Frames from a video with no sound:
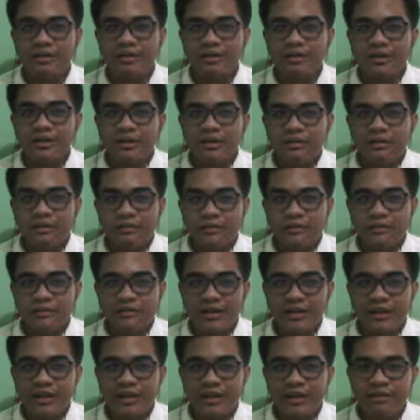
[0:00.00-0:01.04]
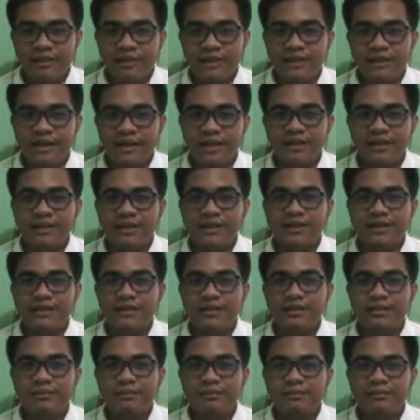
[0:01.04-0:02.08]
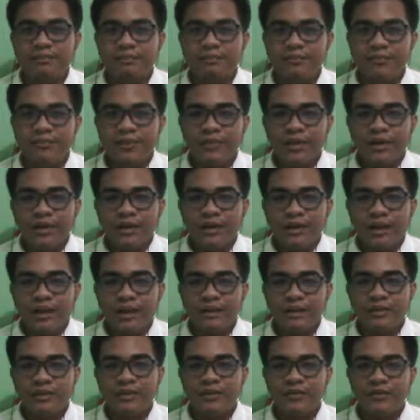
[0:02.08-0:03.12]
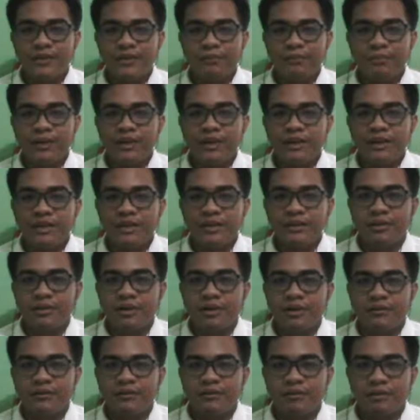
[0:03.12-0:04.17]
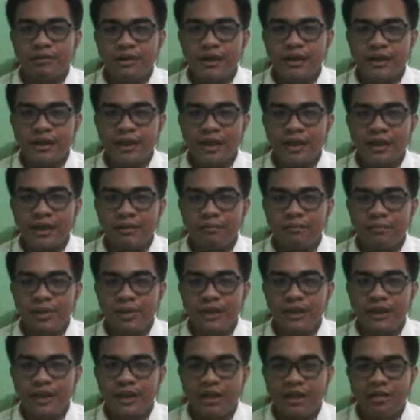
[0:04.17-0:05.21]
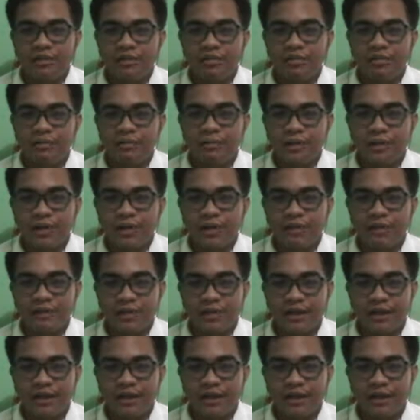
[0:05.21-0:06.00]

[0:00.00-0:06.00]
or 15 degrees Celsius, and a surface pressure of 29.92 mercury.